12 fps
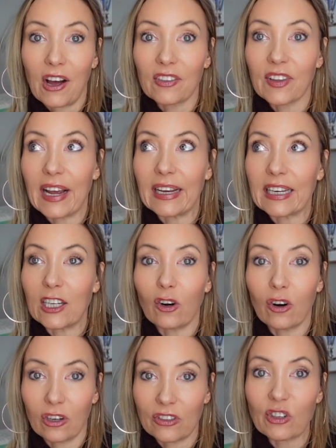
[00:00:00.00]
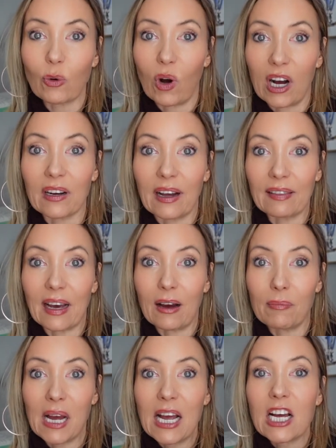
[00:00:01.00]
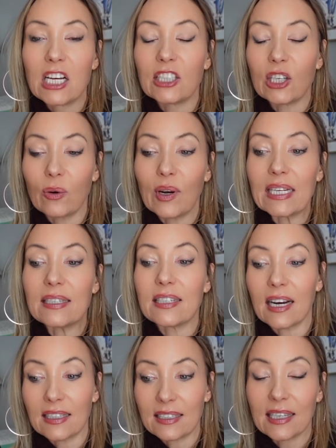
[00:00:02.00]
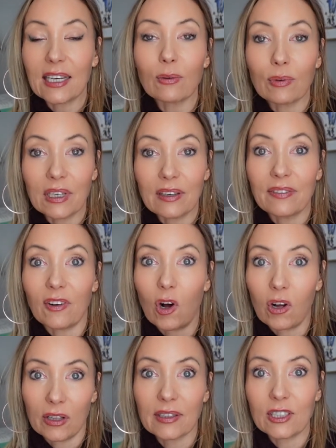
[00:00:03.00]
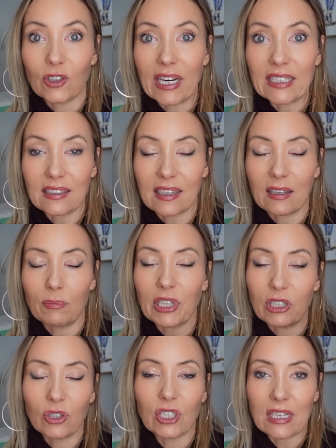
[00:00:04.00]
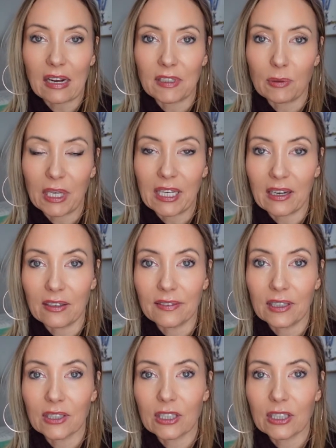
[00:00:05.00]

like it hurt to walk on them. So it does get rid of all the dry skin, but you just have to be careful.